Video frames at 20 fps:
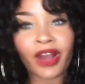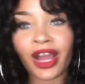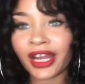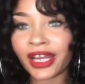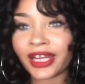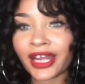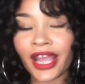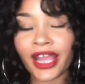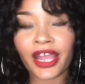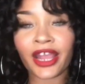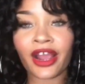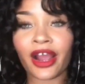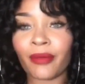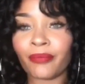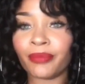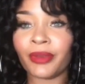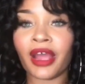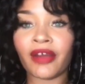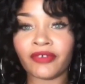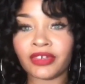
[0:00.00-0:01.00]
Friday Night Hair,
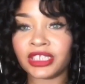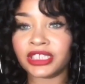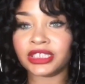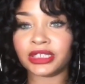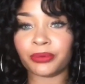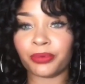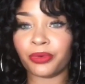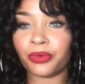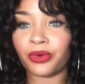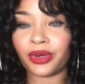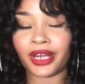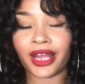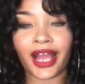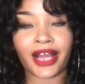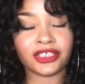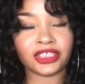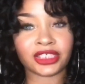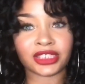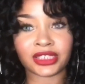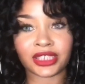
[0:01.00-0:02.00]
I'm never disappointed.
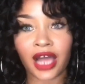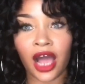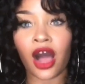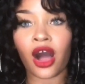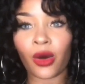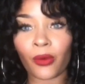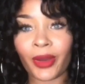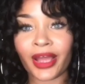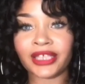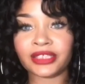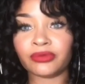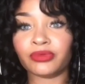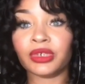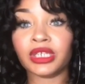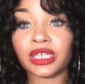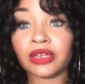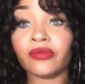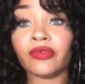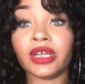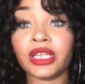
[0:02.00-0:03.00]
I just always
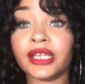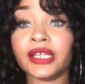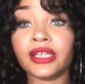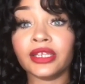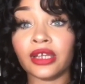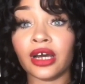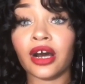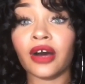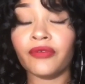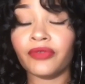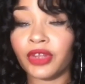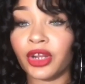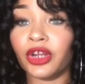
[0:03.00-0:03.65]
really, really love